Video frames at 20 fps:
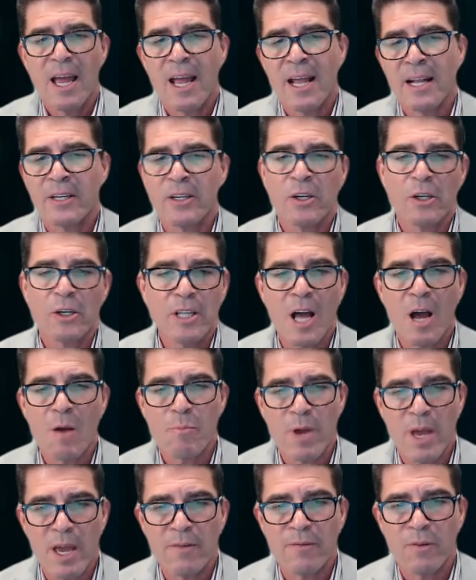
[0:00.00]
and could
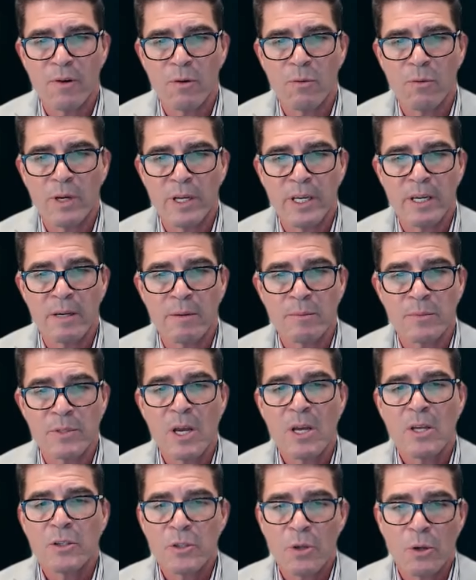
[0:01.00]
not pay for
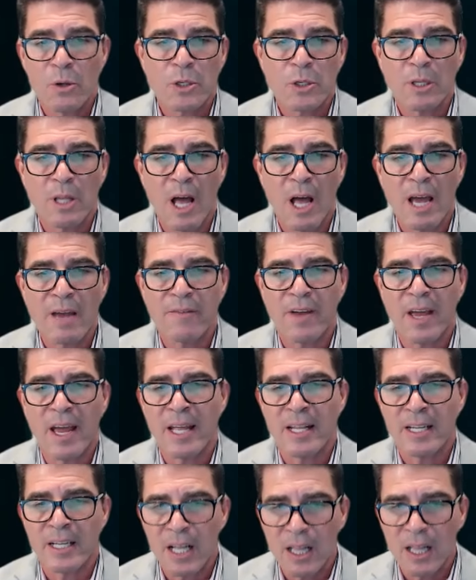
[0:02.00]
Williams' social life
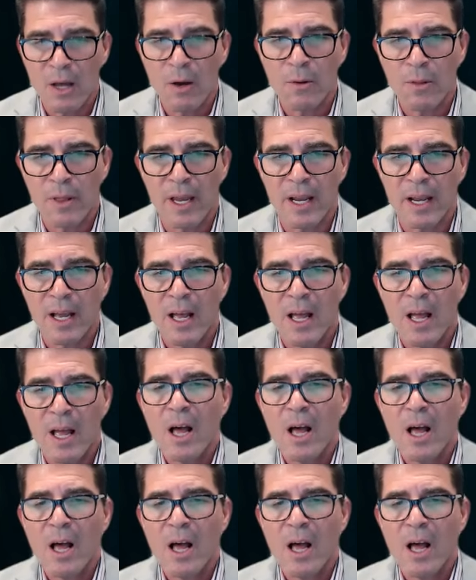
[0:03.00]
and clothing.